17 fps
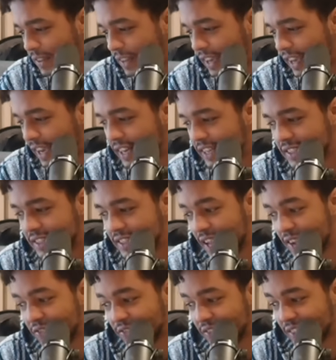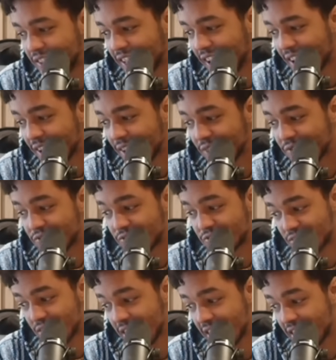It is definitely not a
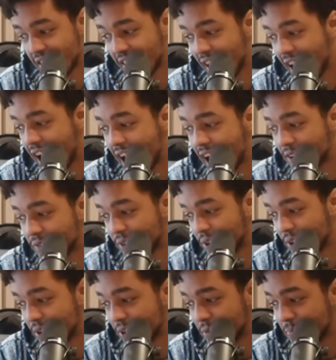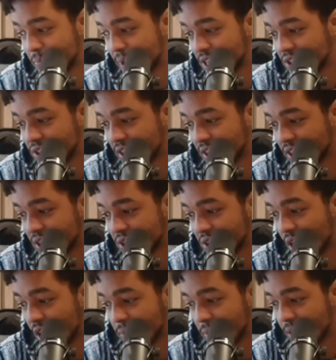friend I have heard him mention and
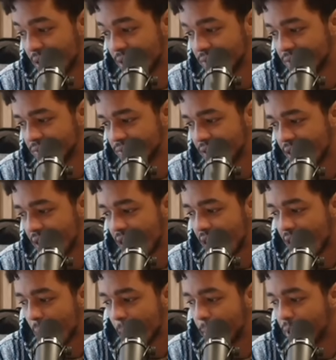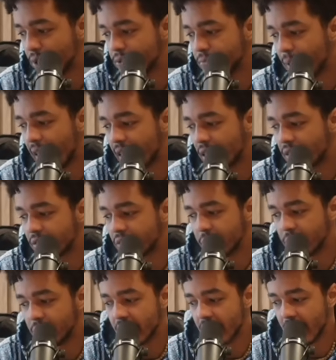talk about. I pulled back on
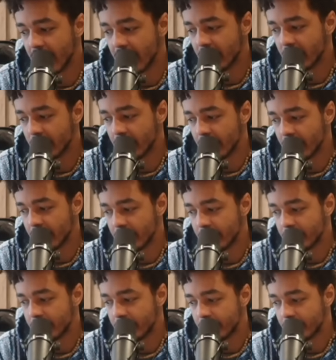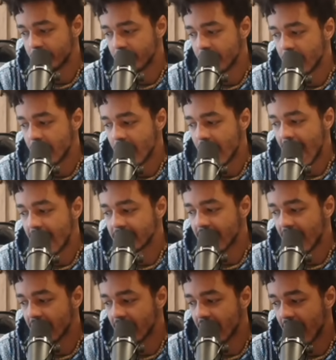communicating with him. As
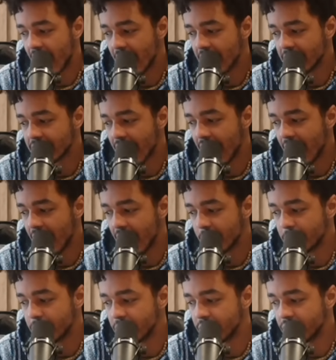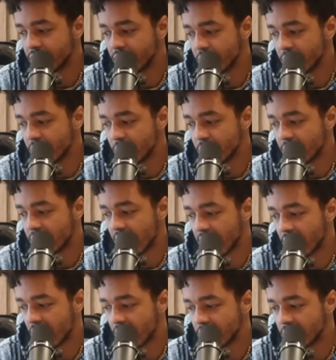I am confused and
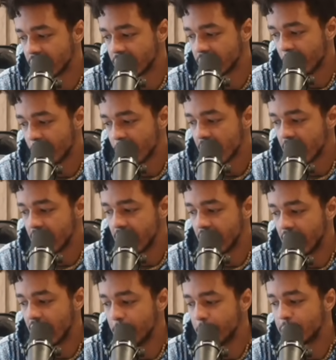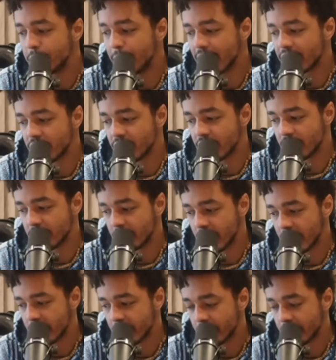hurt, he keeps messaging me.